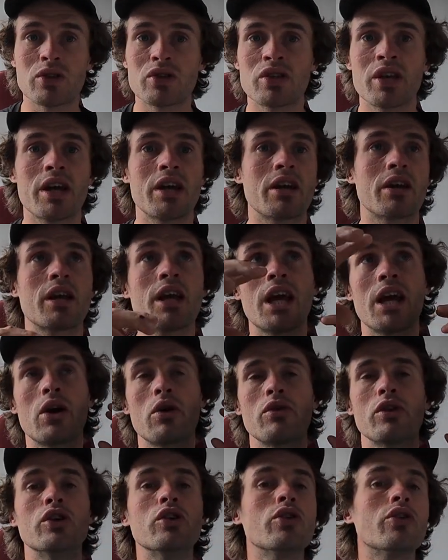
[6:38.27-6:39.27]
sitting and
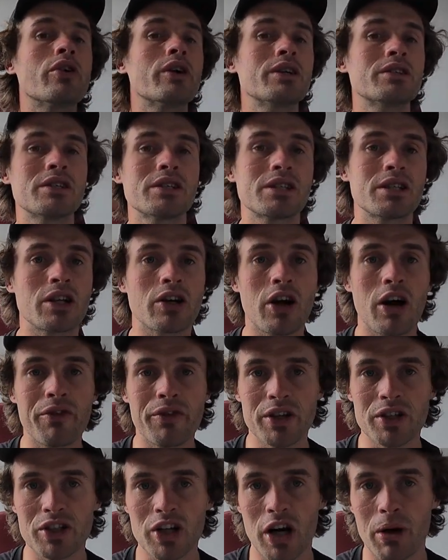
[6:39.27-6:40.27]
hearing the noises in the
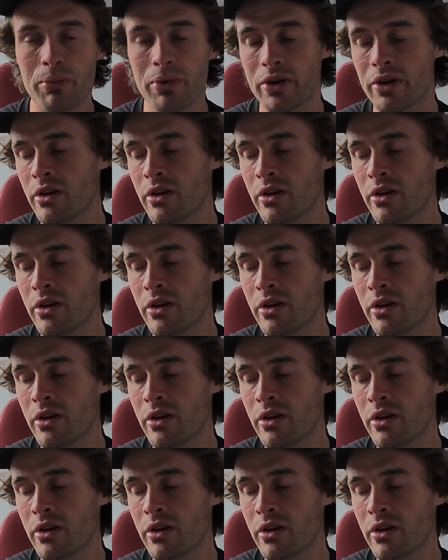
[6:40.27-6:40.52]
coffee shop